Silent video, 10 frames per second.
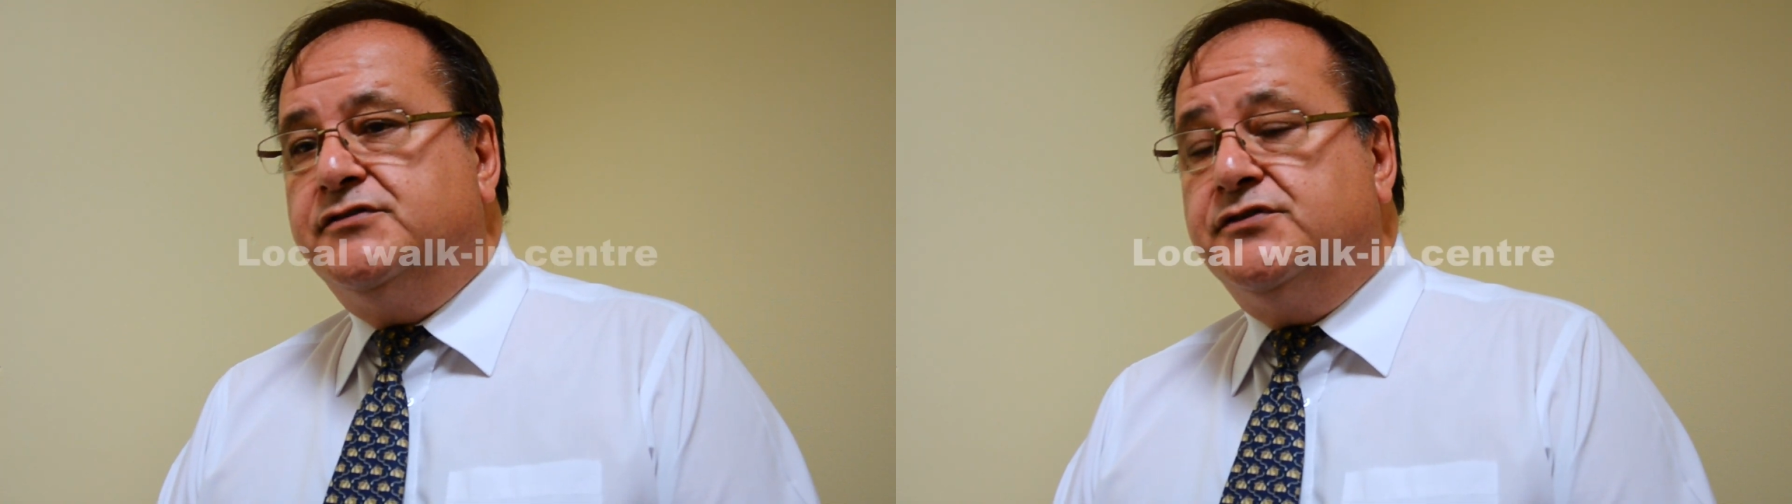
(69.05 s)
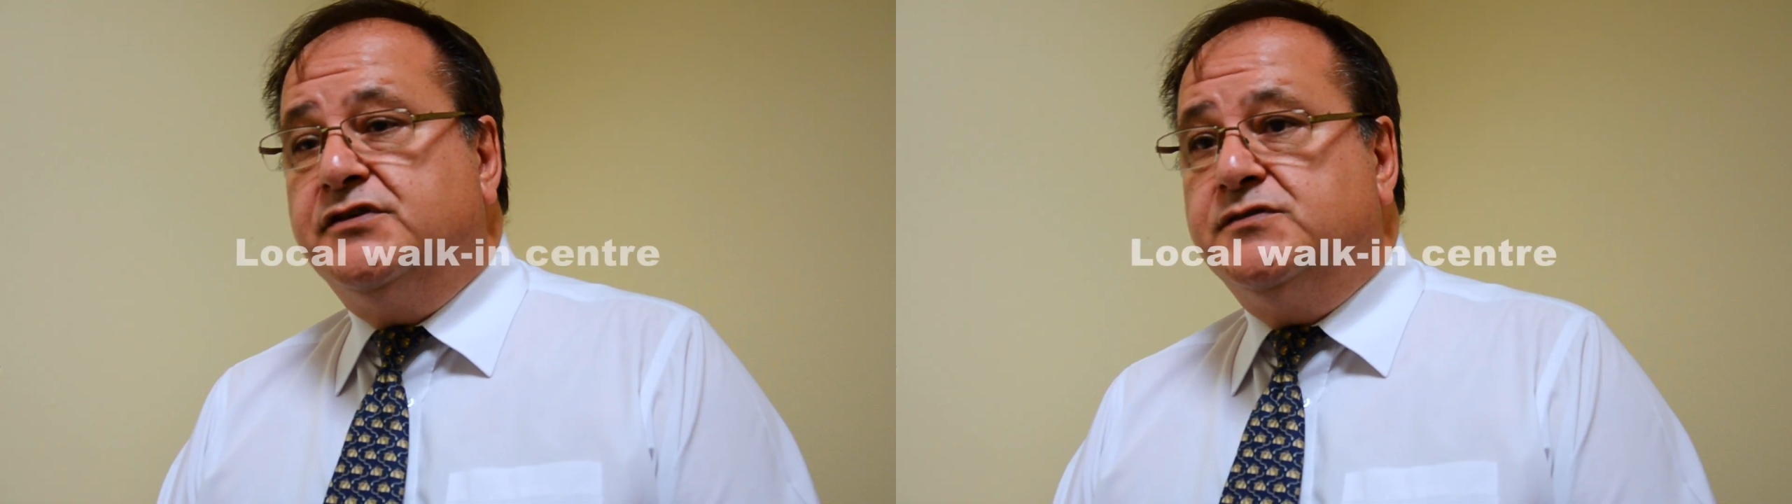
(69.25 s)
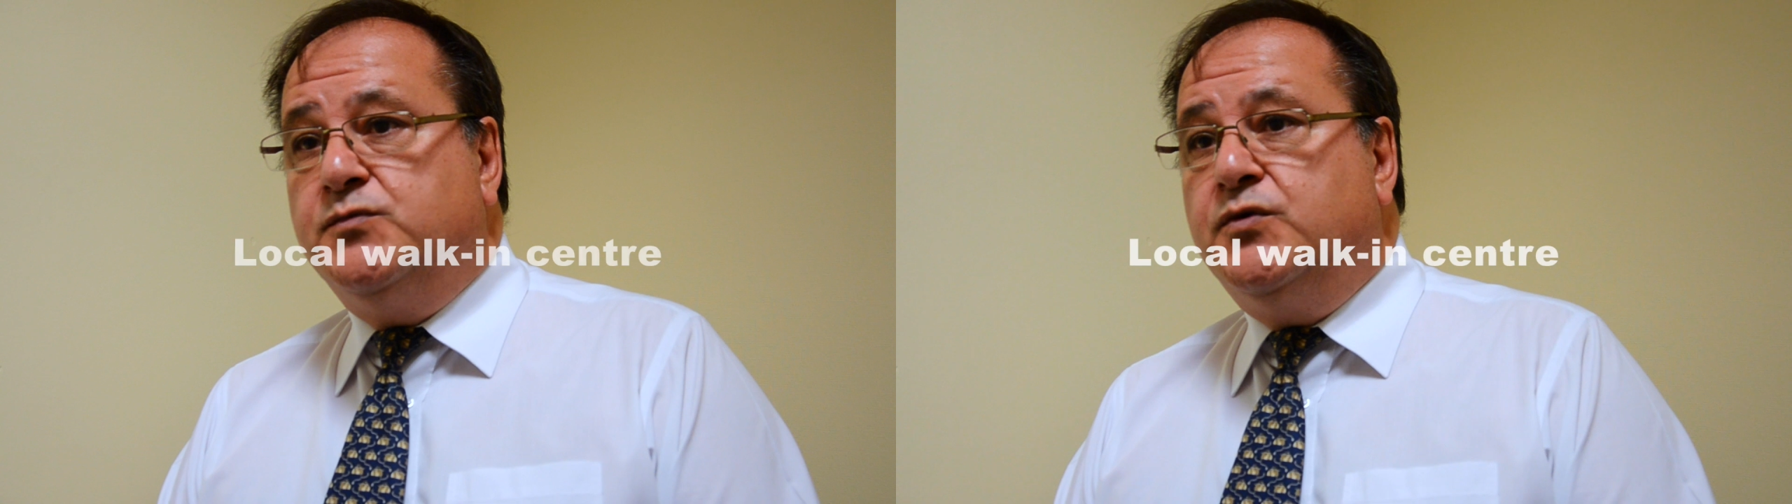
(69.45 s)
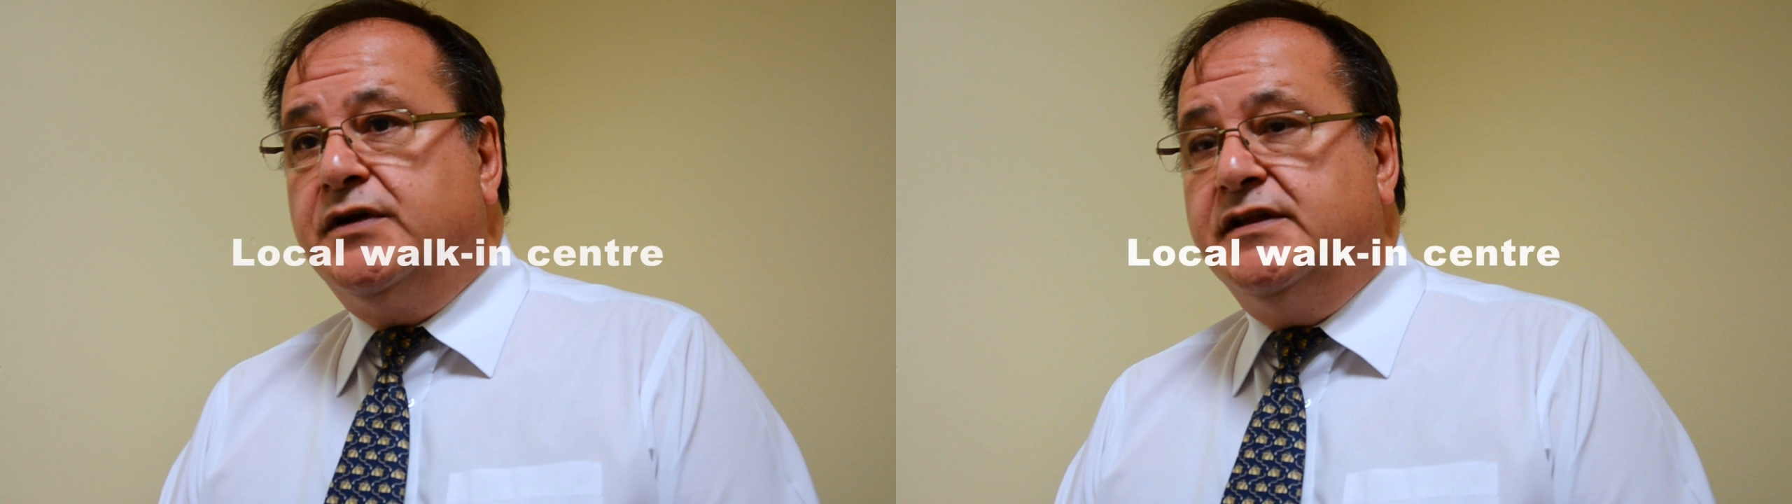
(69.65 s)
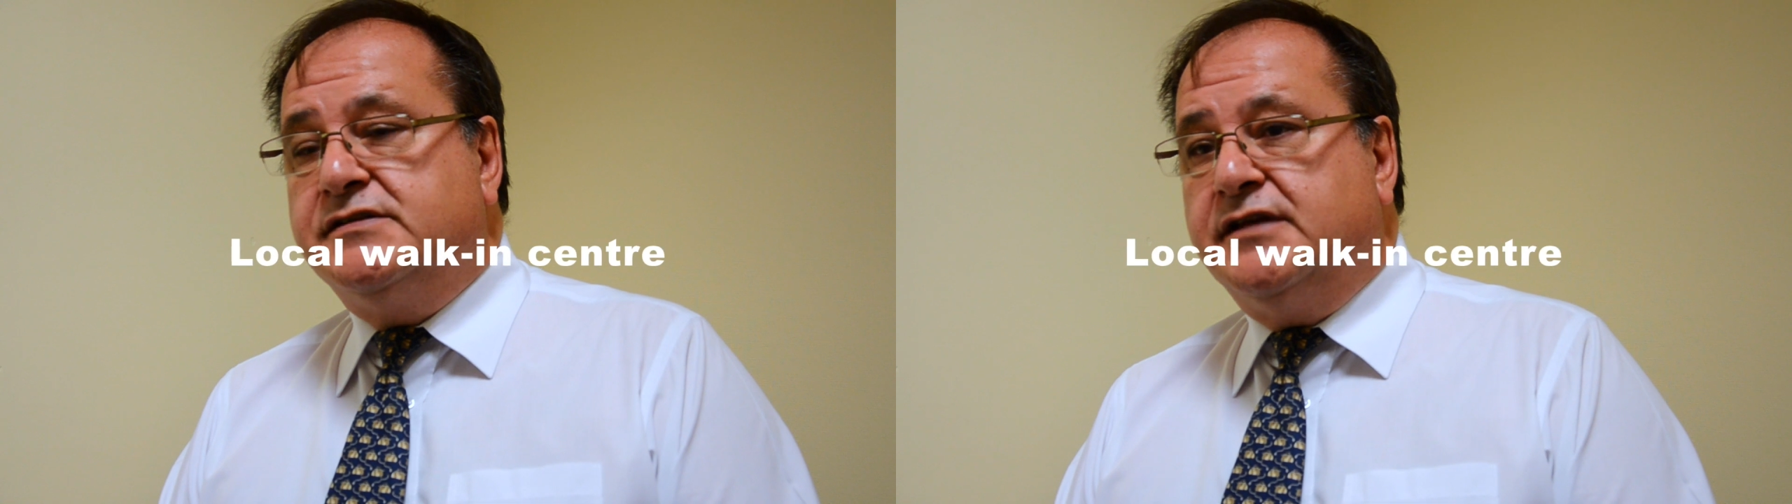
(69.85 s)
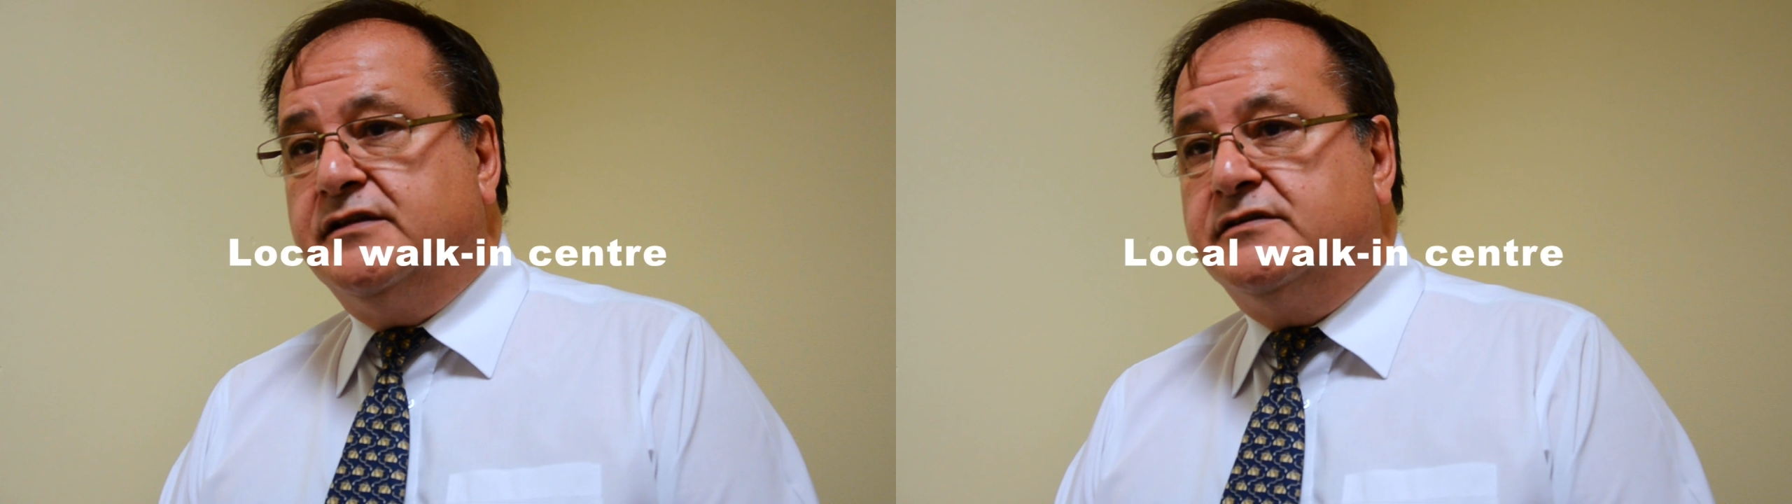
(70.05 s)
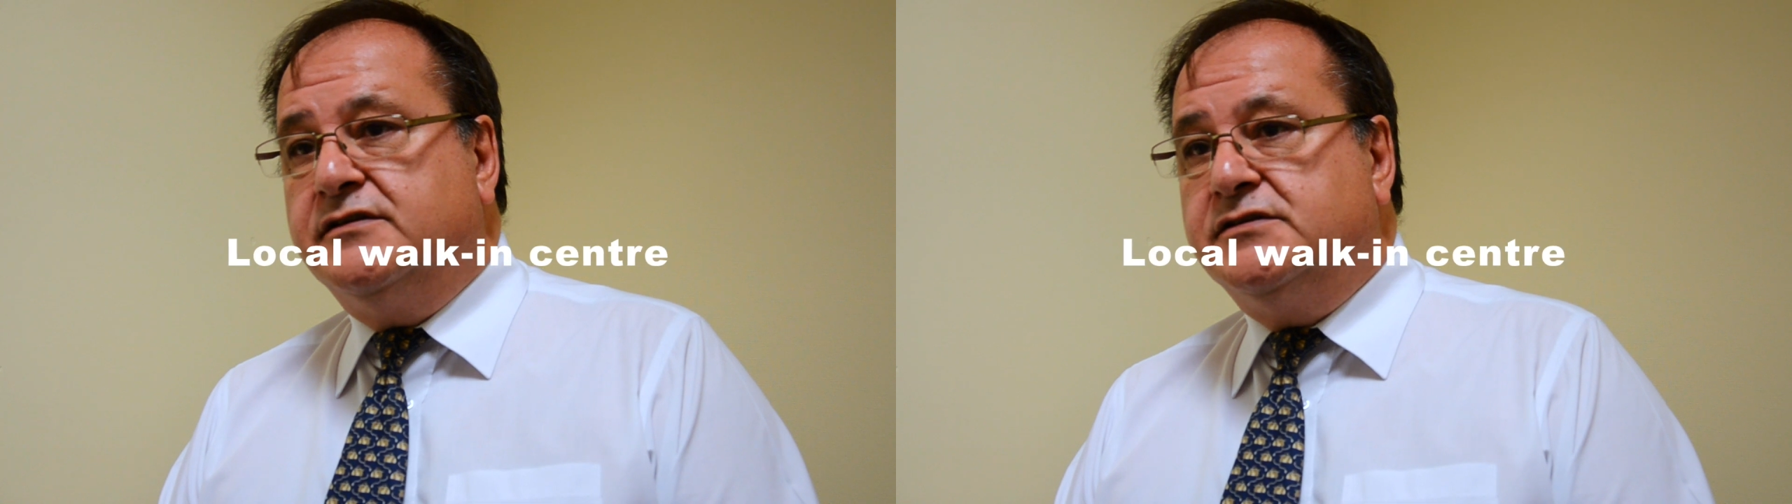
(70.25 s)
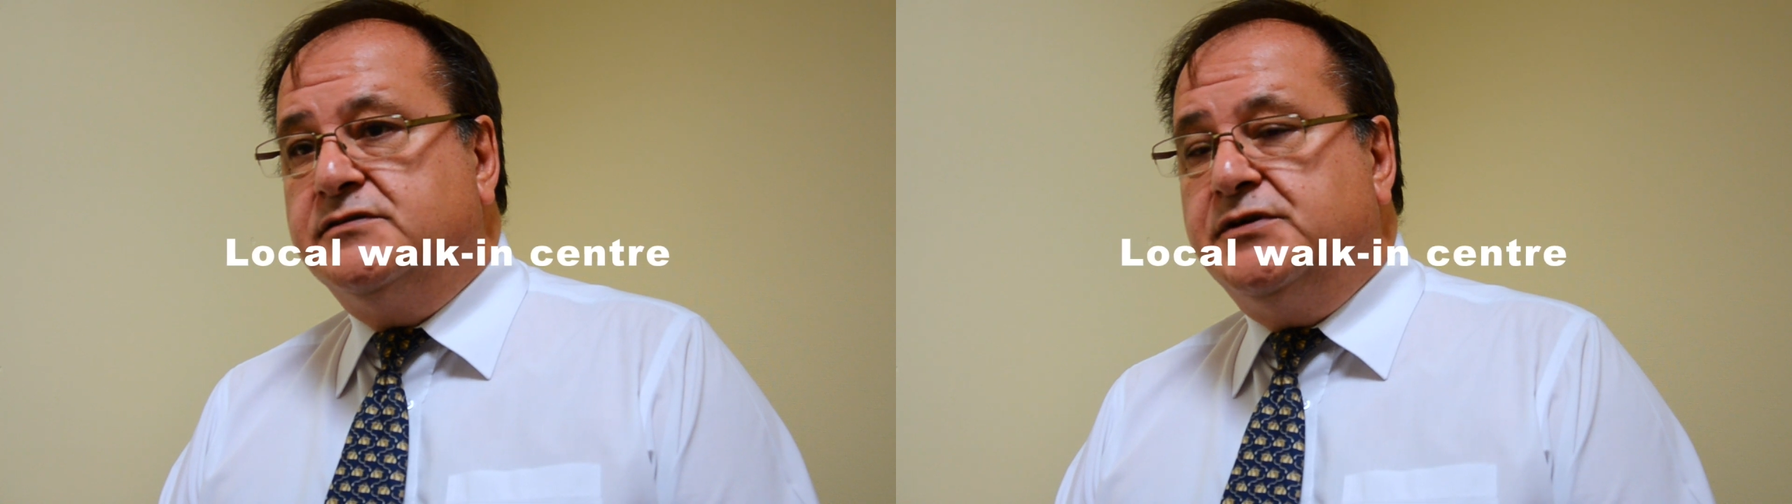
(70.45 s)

such as walk-in centres,